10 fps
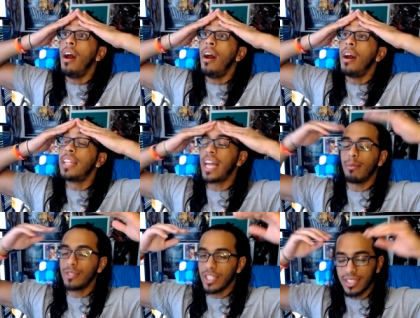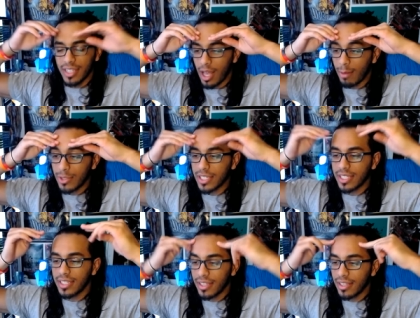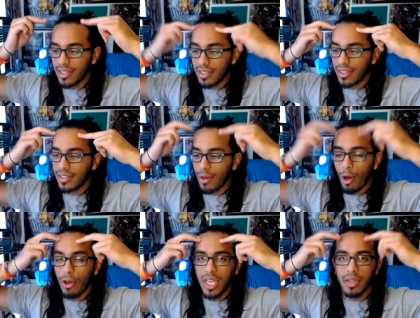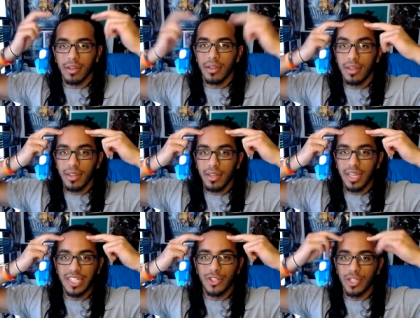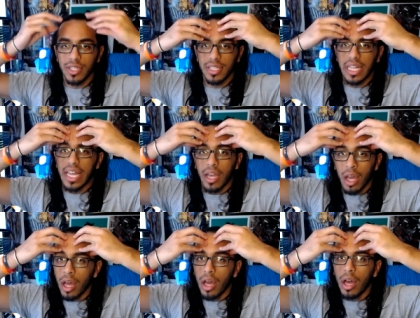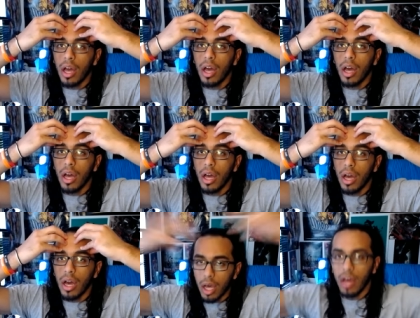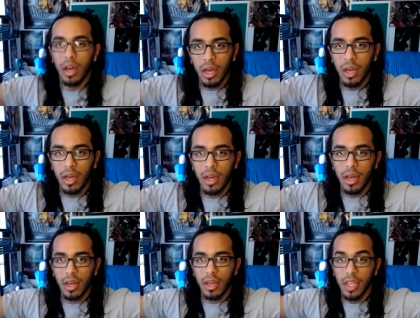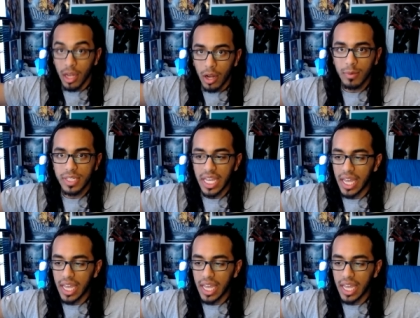Like I'm just, I'm just, all here is just like, you know what I'm saying?